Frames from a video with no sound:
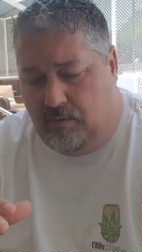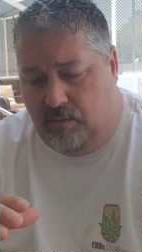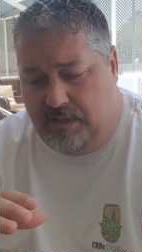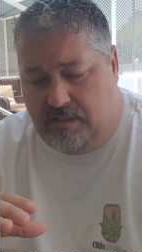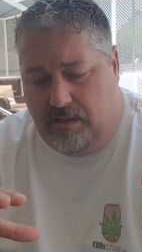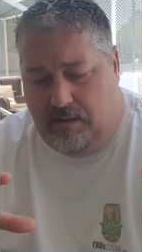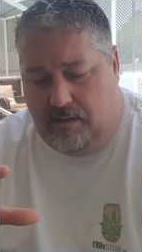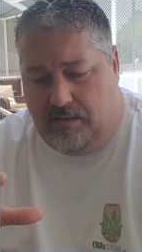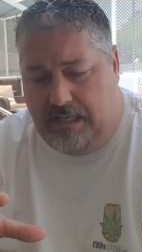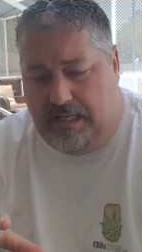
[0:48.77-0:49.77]
which
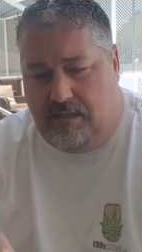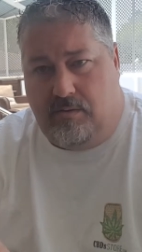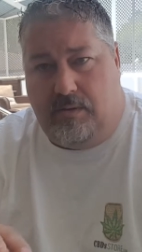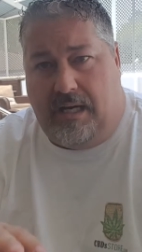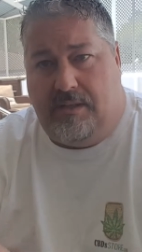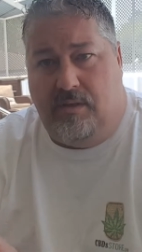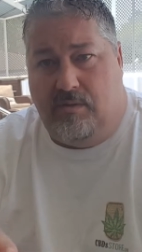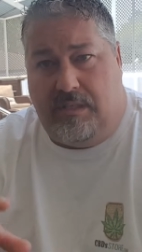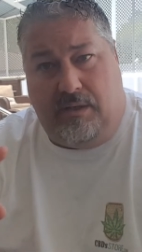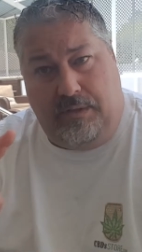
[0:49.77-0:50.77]
they do not
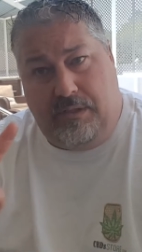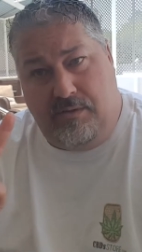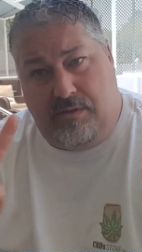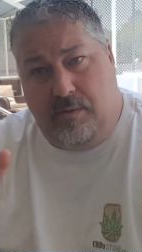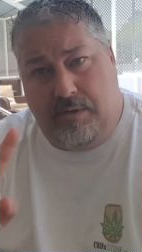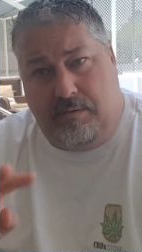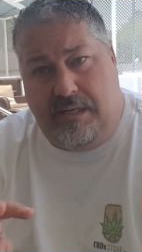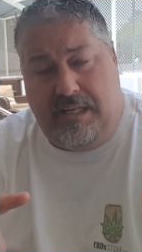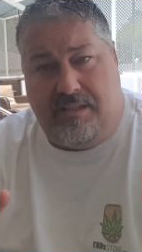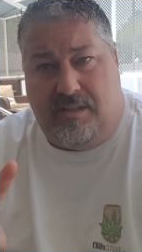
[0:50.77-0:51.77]
use. They only use 2
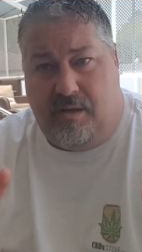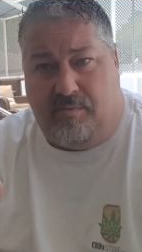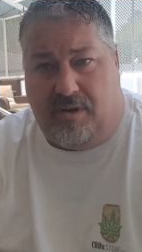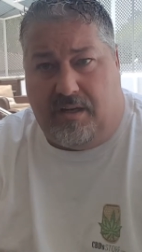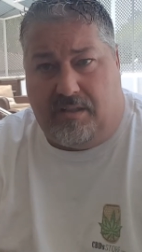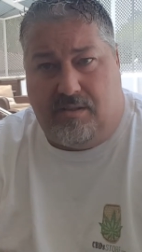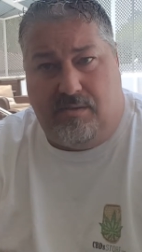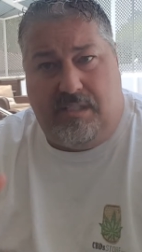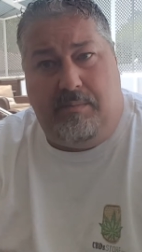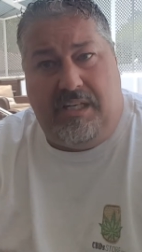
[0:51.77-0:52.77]
ingredients in their product,
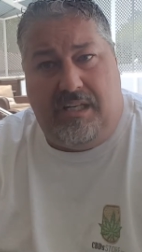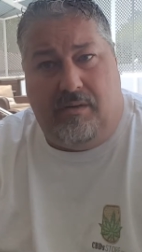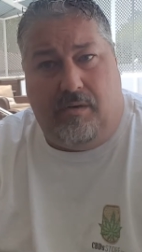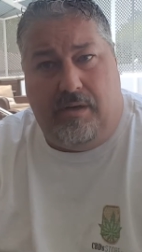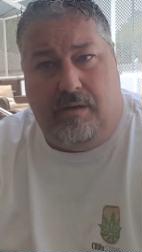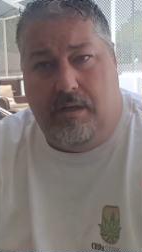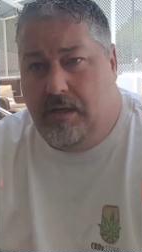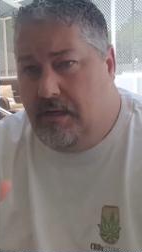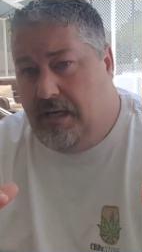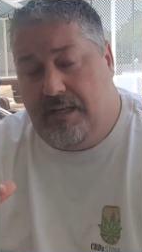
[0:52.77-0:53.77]
so CBD oil
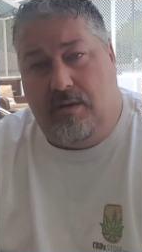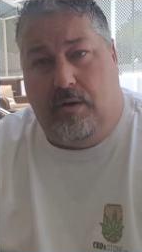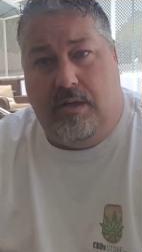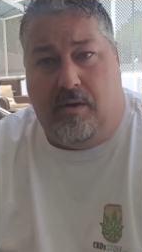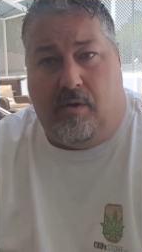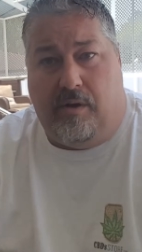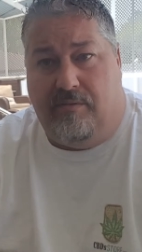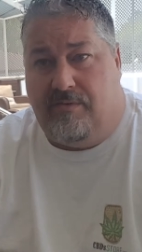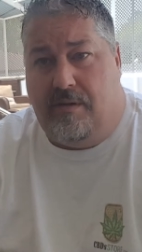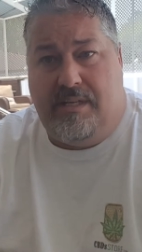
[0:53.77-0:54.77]
and coconut
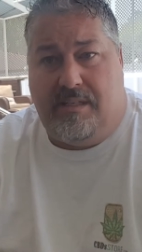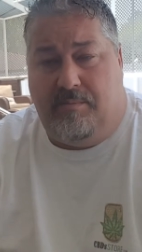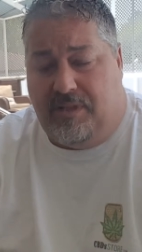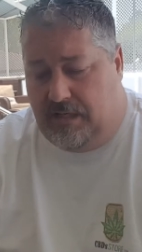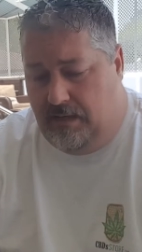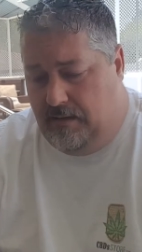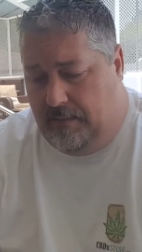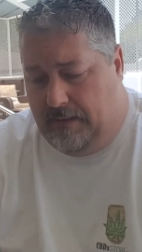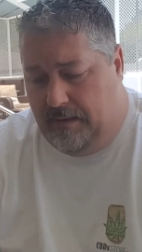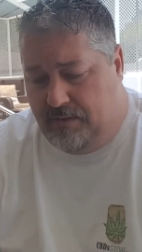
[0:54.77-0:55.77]
oil, very simply.
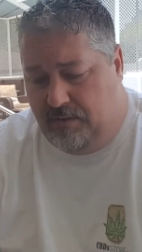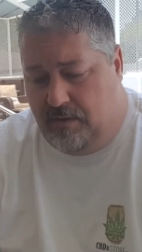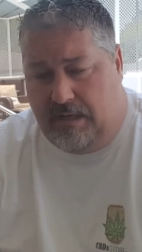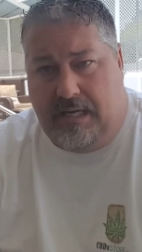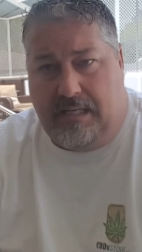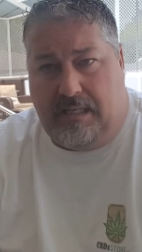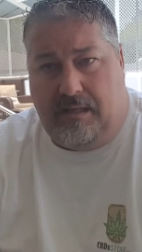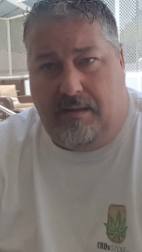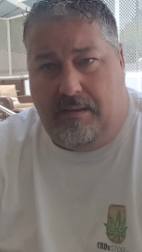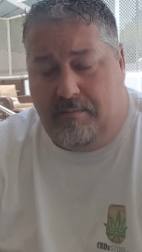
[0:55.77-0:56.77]
So you're getting
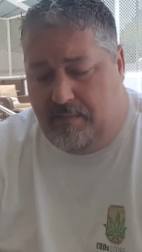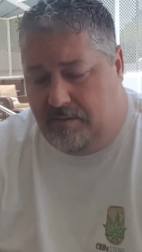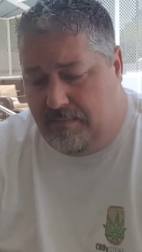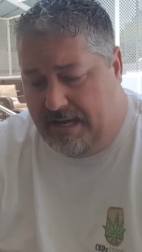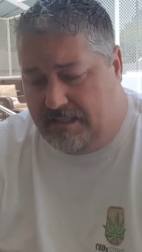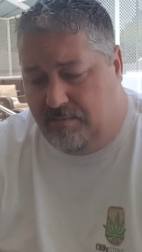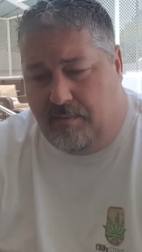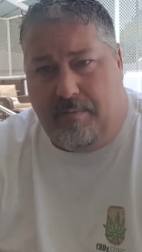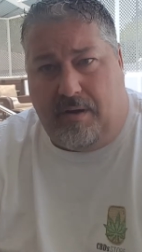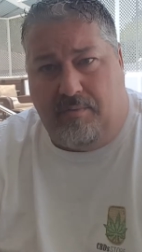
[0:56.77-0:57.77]
the
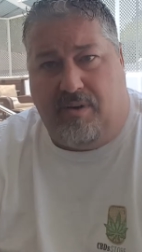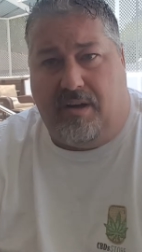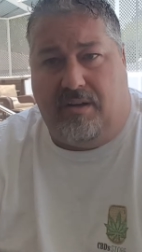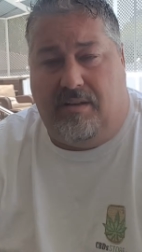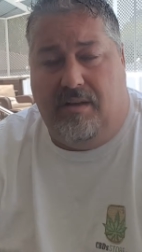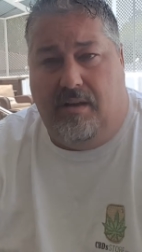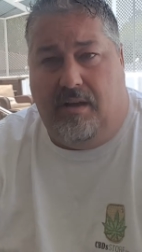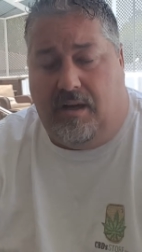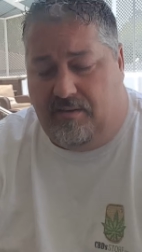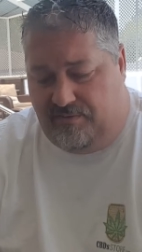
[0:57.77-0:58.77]
maximum amount of product
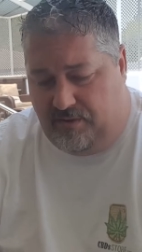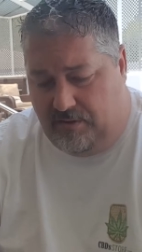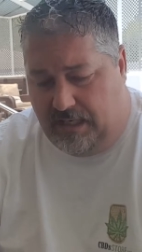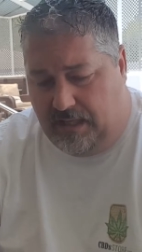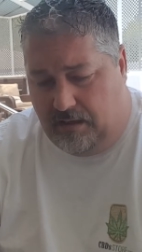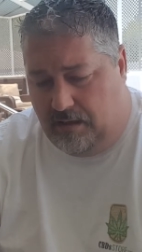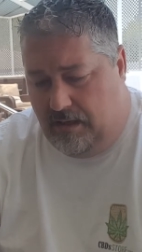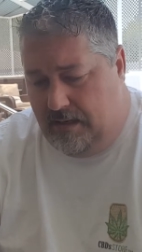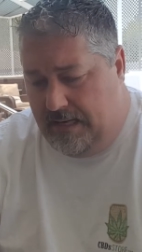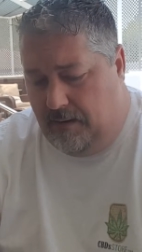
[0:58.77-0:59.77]
for your dollar.
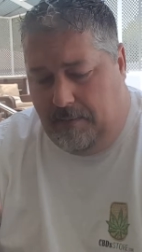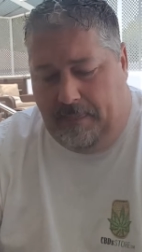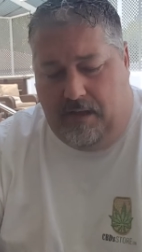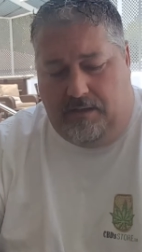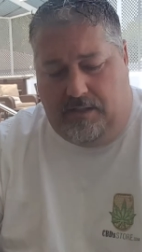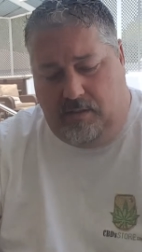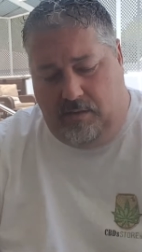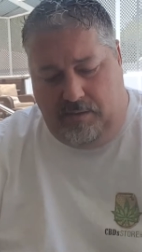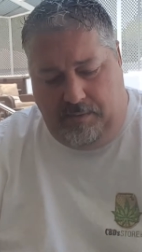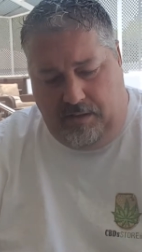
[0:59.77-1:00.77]
Now, the
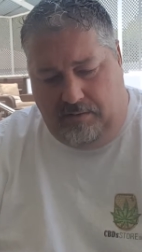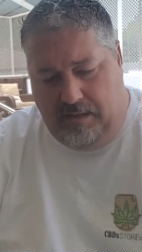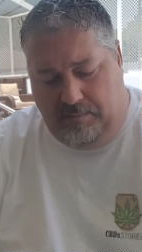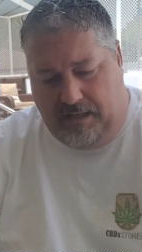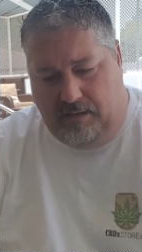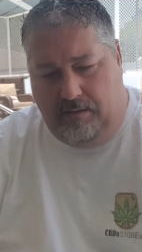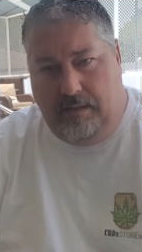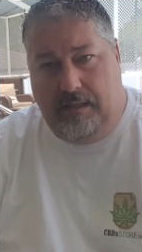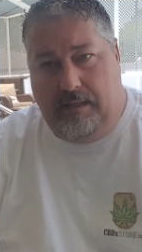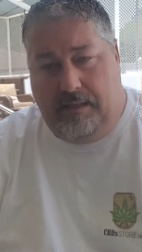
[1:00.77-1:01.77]
200 milligram bottle
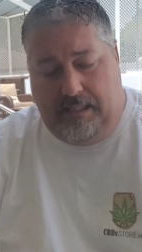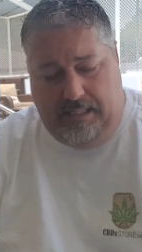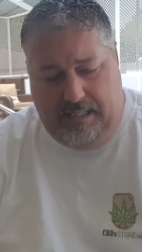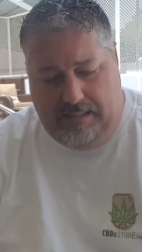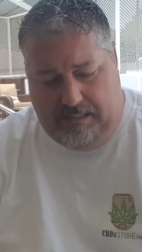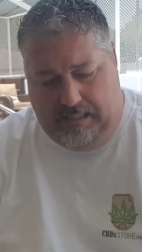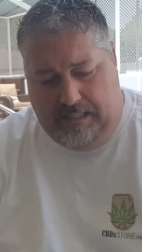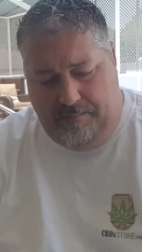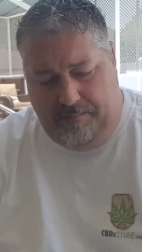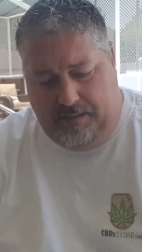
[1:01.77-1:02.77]
is
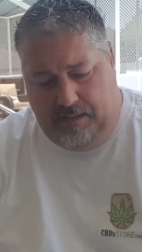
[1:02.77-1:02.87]
1